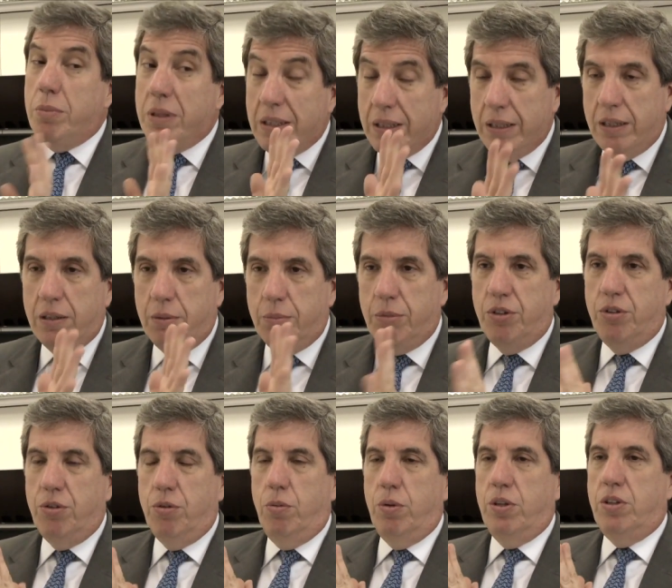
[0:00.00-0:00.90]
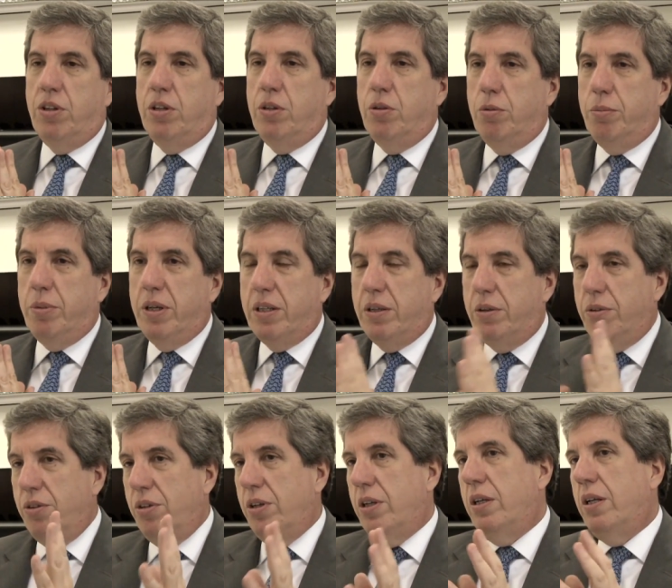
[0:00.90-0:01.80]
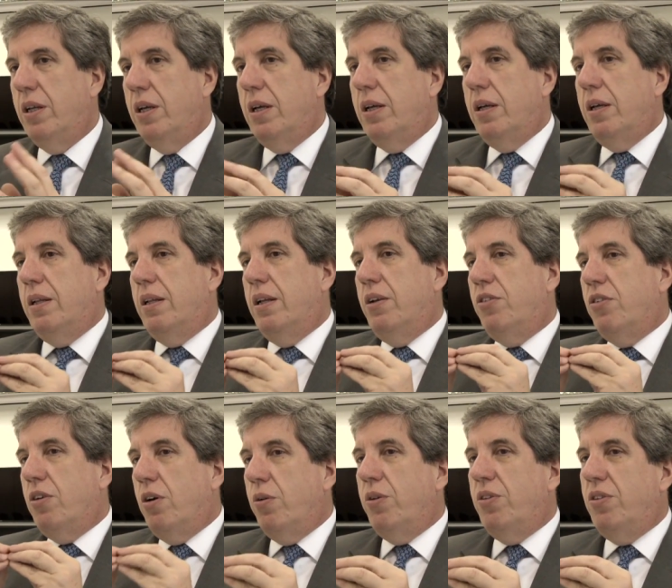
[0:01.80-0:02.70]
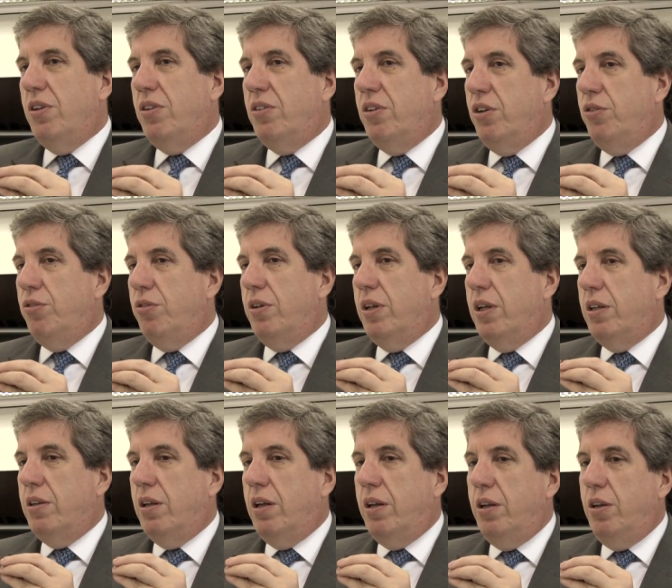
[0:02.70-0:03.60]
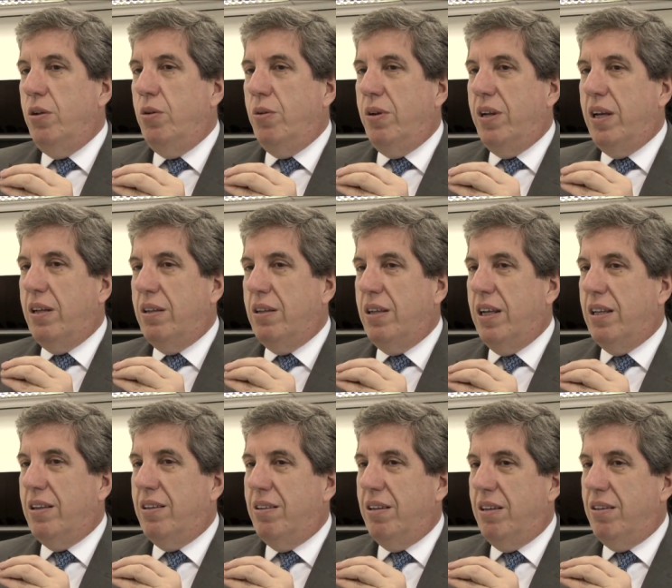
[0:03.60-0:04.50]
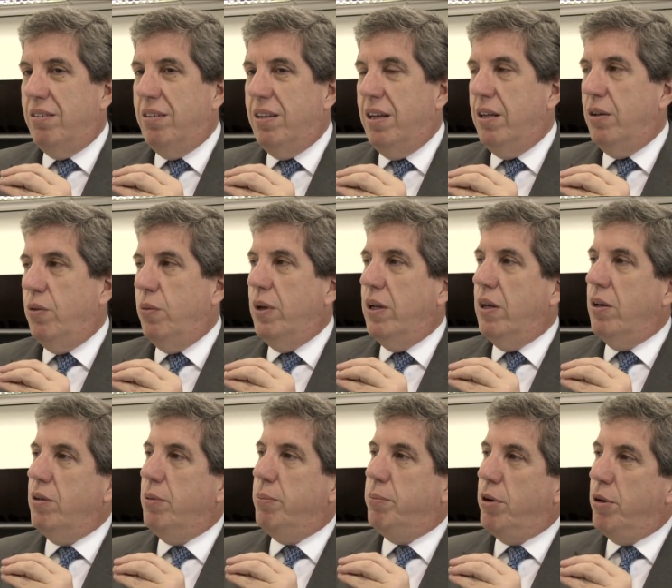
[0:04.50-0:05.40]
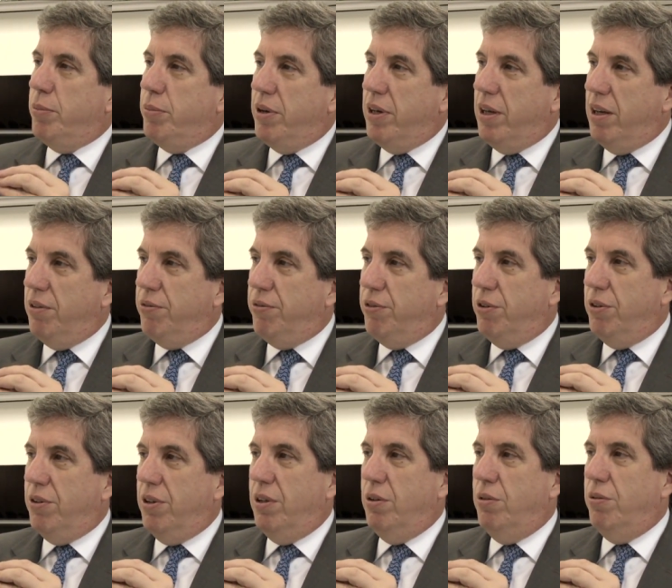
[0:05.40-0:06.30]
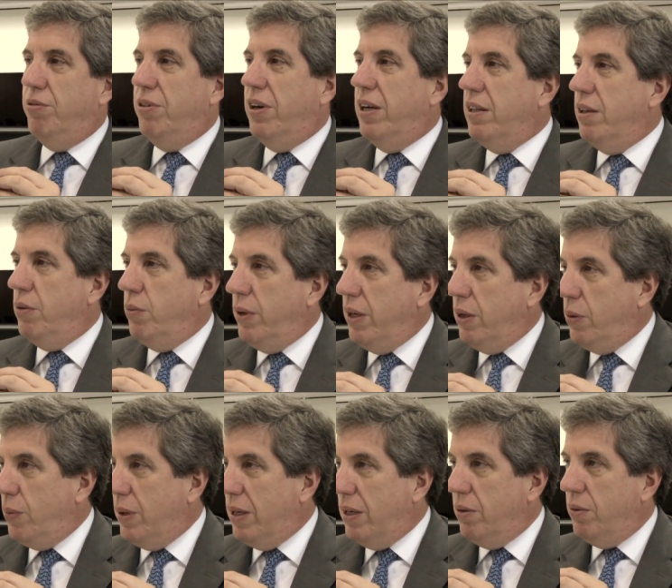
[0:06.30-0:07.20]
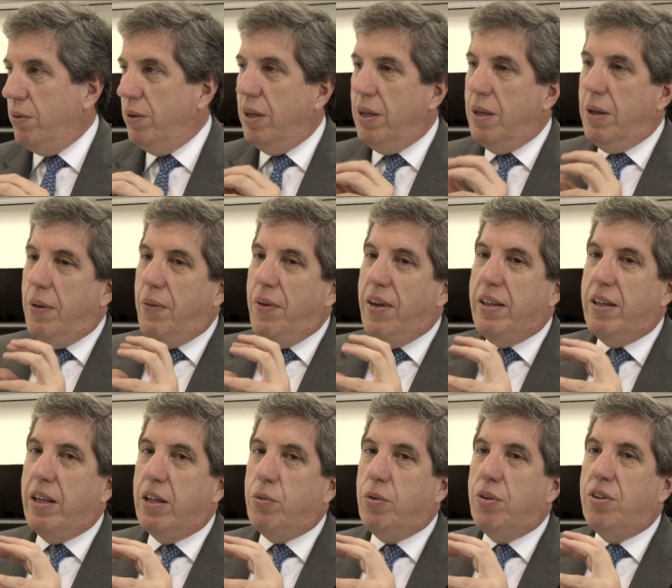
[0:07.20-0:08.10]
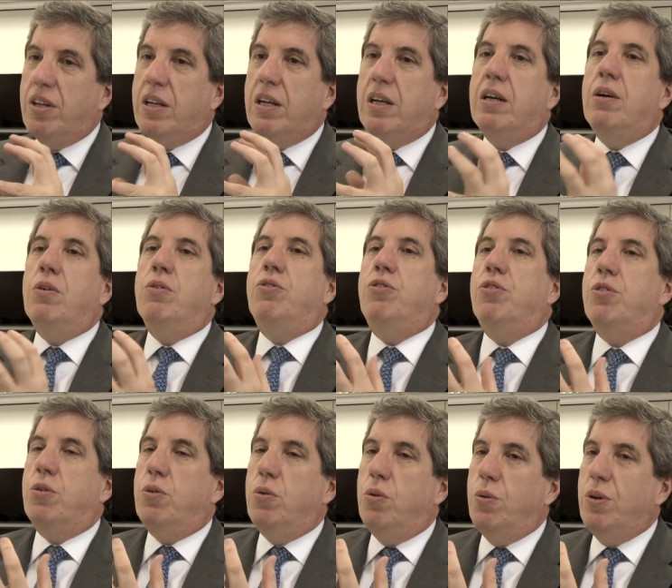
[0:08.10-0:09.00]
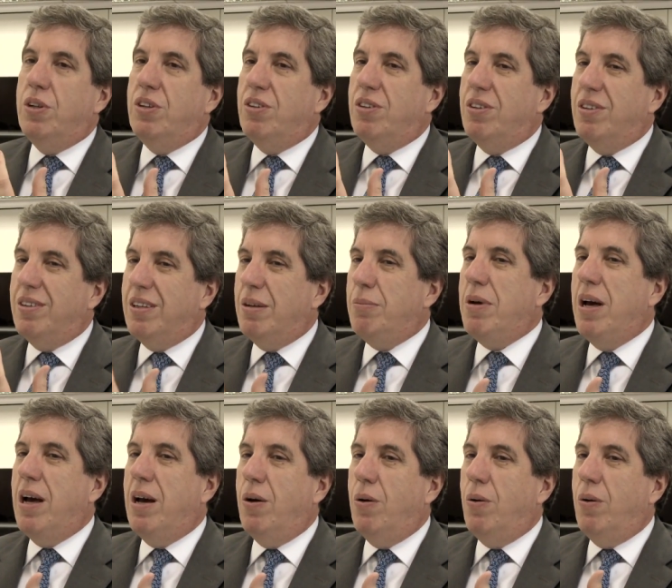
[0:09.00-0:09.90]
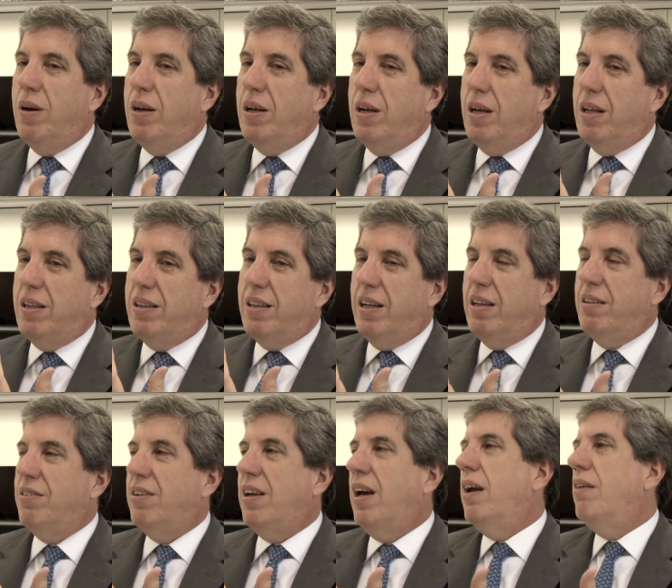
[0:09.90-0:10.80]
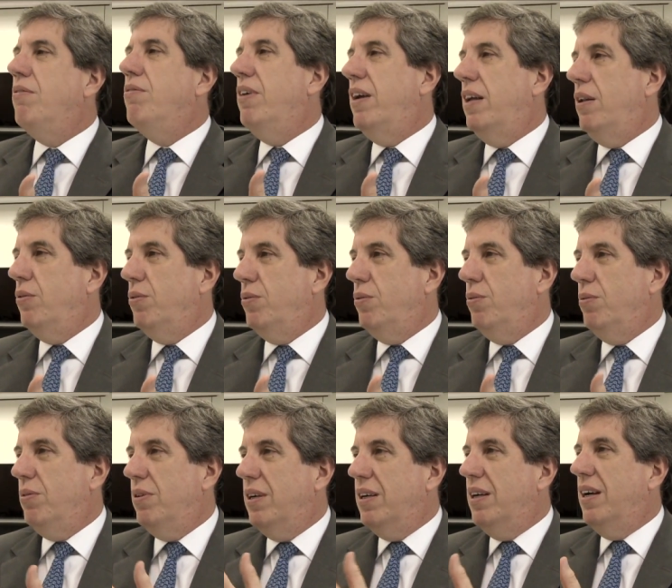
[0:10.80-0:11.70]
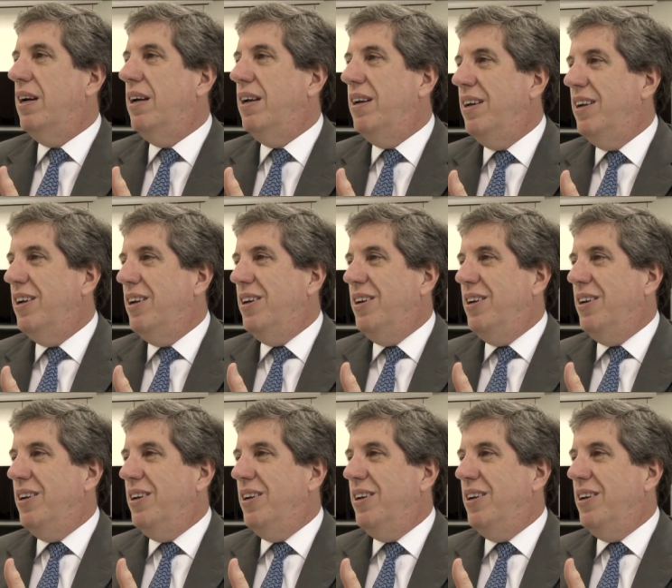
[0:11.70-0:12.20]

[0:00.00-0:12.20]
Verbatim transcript: But here in Brazil, which I know better, say, there's always this issue that you can get things done without the proper effort, and you find a way around, and that was a culture which somehow attached high value to the guy